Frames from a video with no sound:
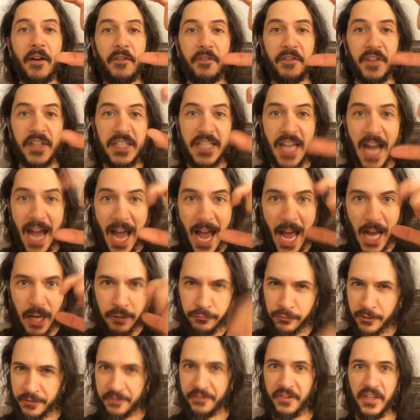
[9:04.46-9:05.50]

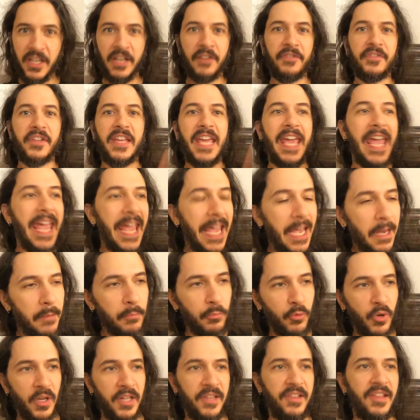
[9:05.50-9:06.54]
photography of
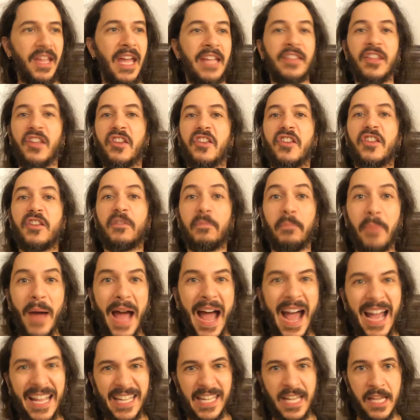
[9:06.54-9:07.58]
cameras and the
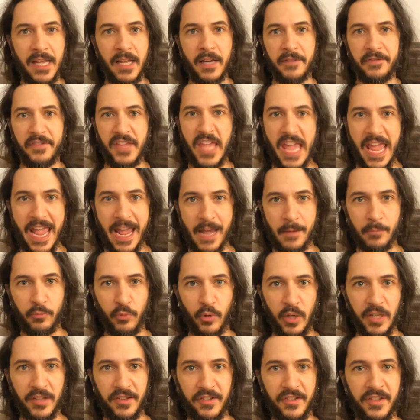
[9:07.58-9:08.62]
spying of
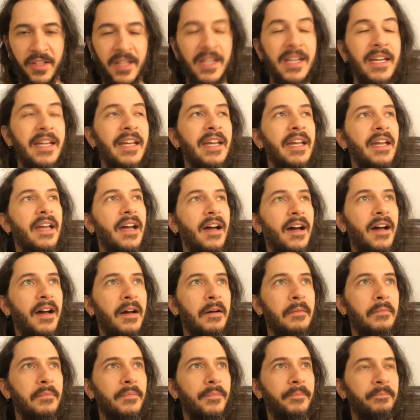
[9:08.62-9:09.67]
cameras.
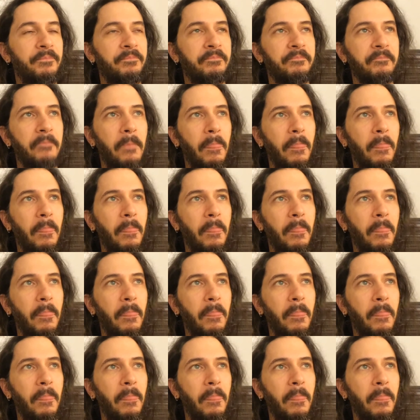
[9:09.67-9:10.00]
And